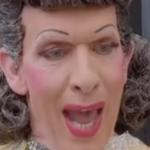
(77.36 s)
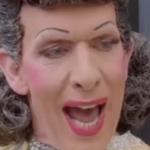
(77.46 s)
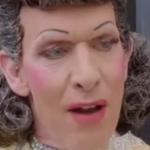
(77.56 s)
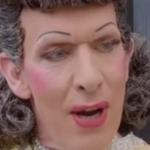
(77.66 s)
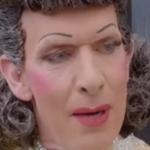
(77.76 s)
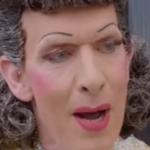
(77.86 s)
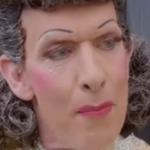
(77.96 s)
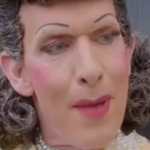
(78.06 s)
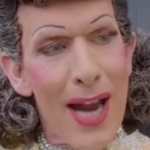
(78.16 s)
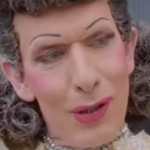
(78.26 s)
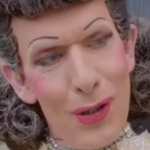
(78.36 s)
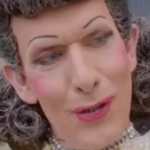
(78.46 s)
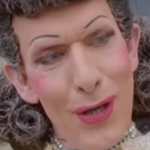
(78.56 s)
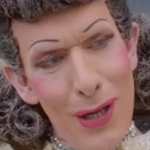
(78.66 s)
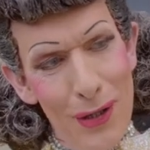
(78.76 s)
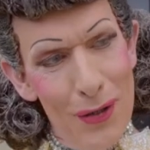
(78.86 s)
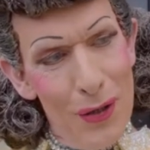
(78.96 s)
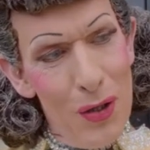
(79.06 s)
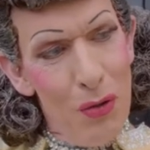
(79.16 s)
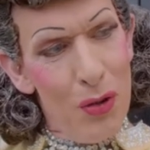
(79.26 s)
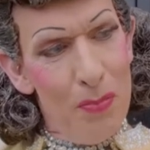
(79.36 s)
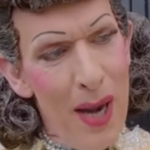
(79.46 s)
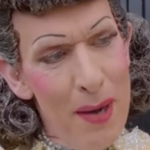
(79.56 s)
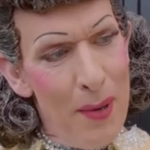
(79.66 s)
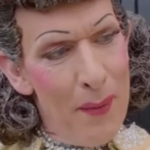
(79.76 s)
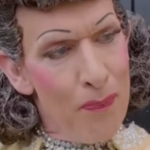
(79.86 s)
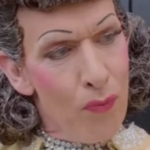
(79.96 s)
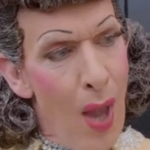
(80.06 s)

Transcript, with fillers: I read about Max's death in the newspaper.